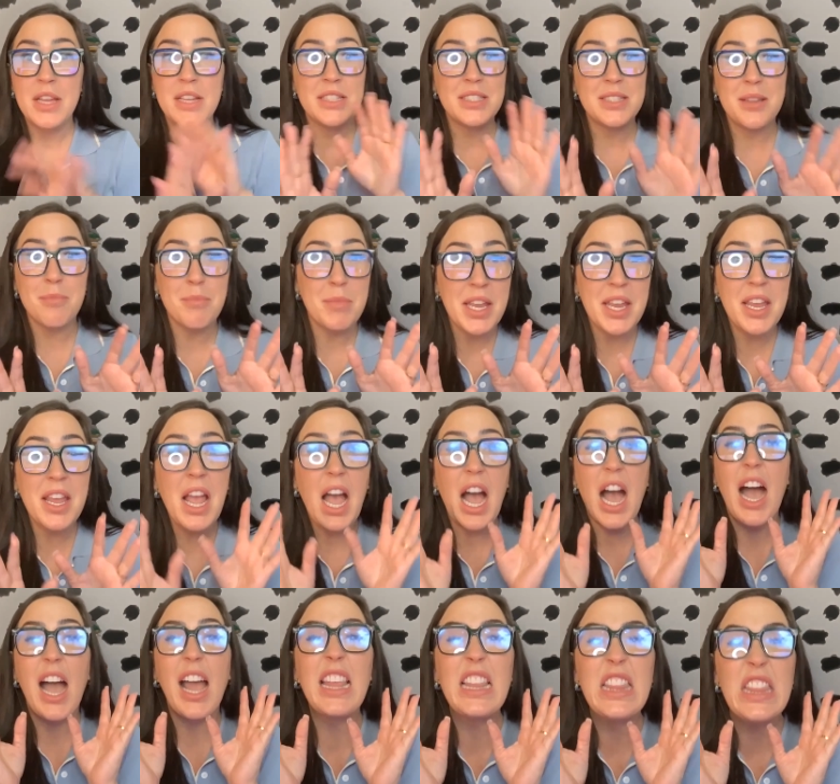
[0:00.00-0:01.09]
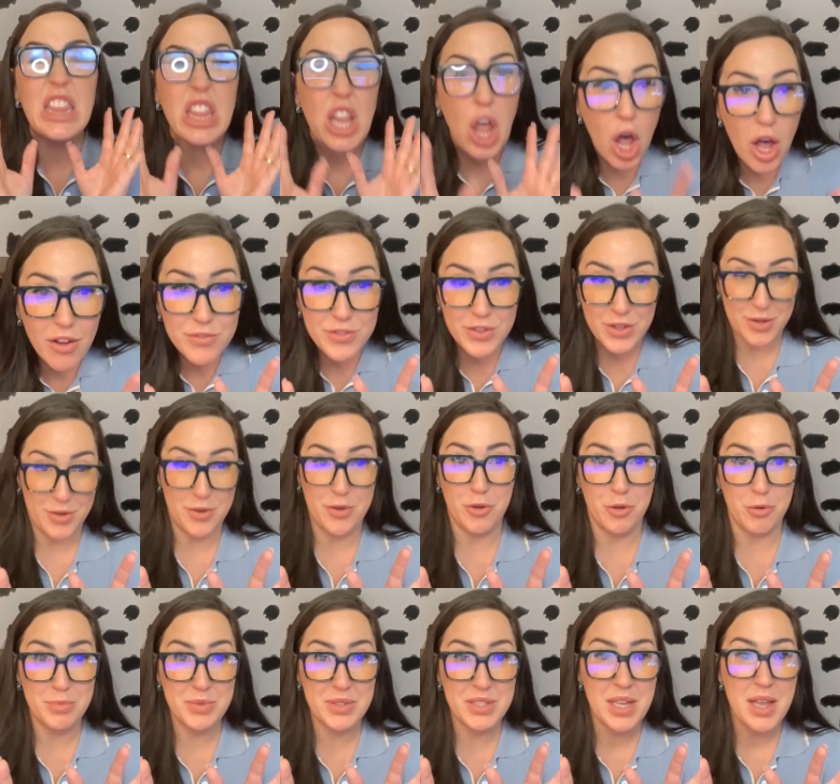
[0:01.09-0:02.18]
To me, I love the
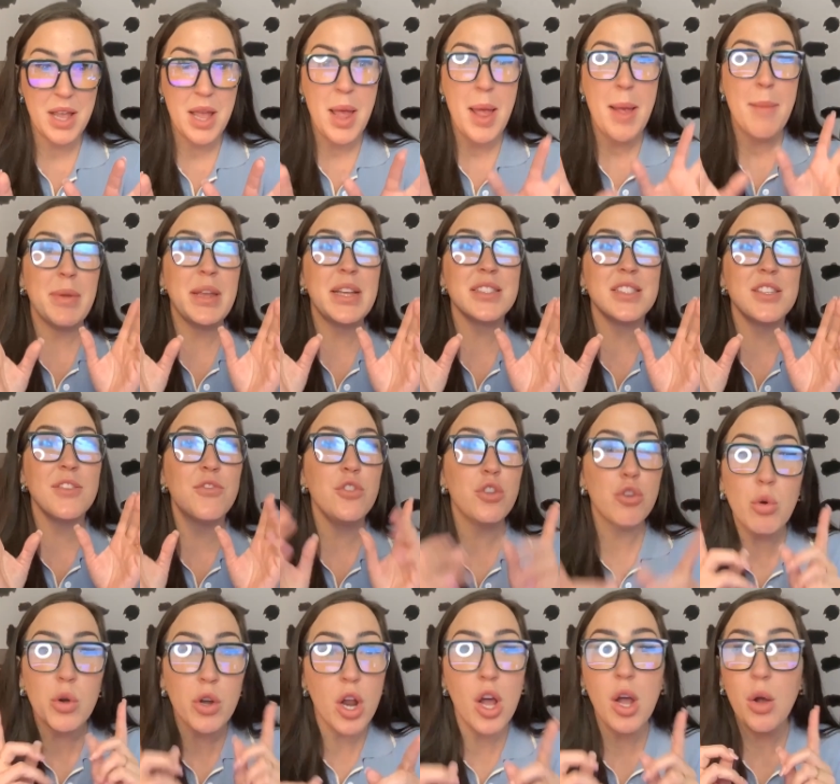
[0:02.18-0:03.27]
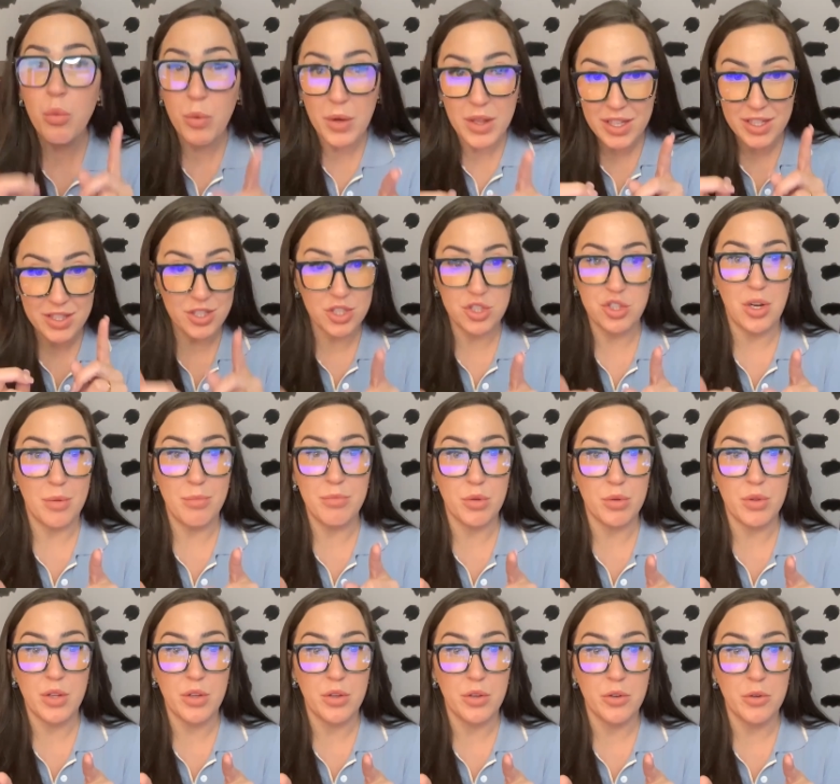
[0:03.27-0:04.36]
hoops because if you're not willing to jump through
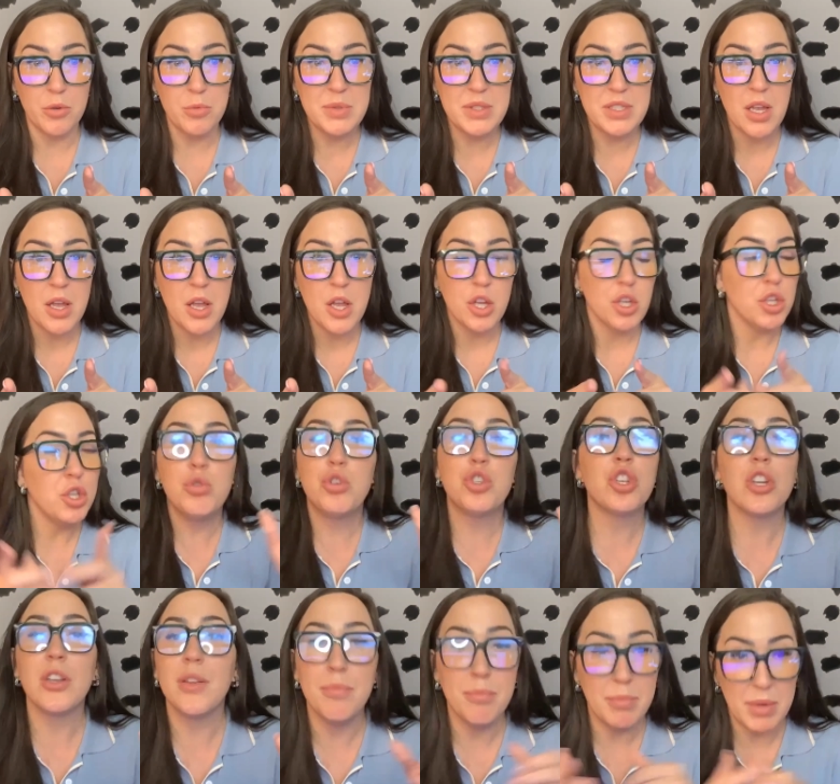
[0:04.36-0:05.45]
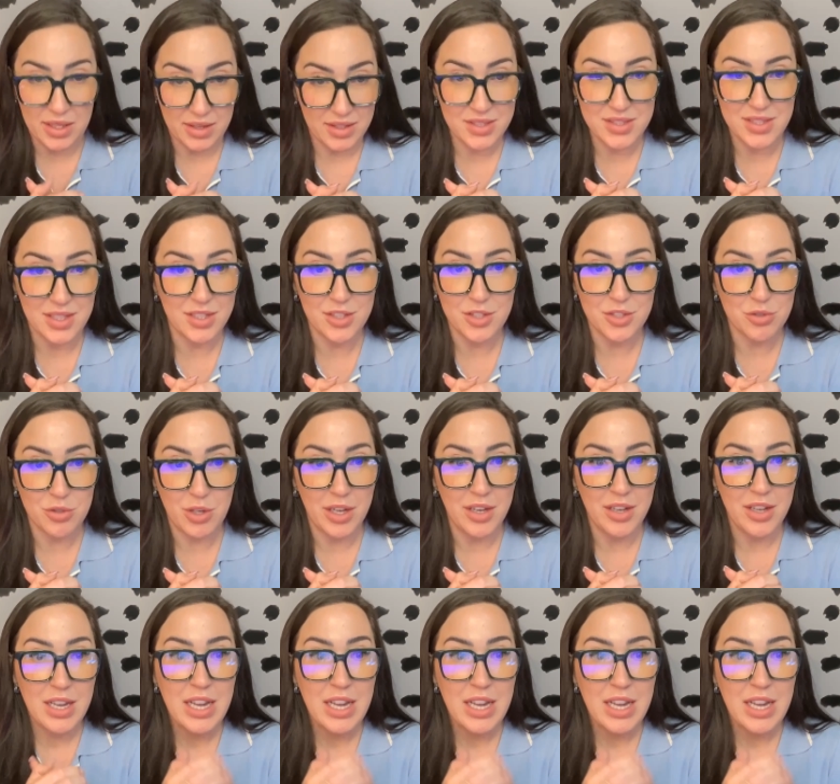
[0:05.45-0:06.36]
the hoops, you shouldn't be in this industry.